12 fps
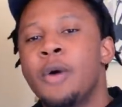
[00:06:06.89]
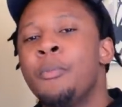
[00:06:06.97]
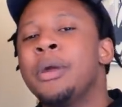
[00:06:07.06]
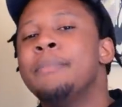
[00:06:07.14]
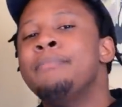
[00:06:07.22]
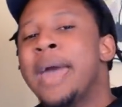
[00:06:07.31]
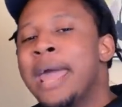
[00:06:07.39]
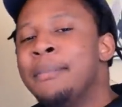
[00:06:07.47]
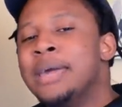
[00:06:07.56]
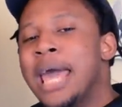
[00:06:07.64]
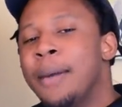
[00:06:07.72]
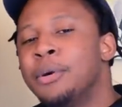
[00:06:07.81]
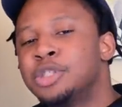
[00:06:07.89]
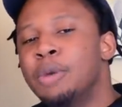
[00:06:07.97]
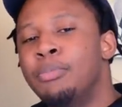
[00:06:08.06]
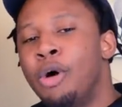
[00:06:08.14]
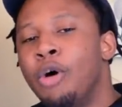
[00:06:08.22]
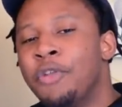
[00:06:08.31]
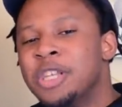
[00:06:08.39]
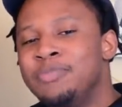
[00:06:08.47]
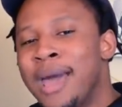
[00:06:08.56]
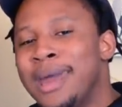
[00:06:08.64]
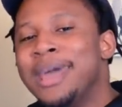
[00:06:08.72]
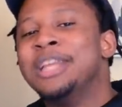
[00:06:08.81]
We may be able to mold this
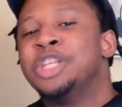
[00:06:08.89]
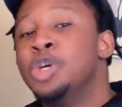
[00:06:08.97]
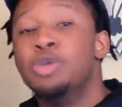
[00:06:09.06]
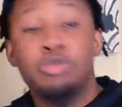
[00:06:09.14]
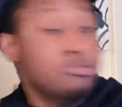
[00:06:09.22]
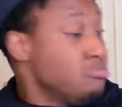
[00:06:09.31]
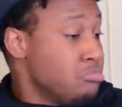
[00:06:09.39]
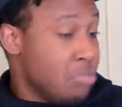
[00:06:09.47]
man into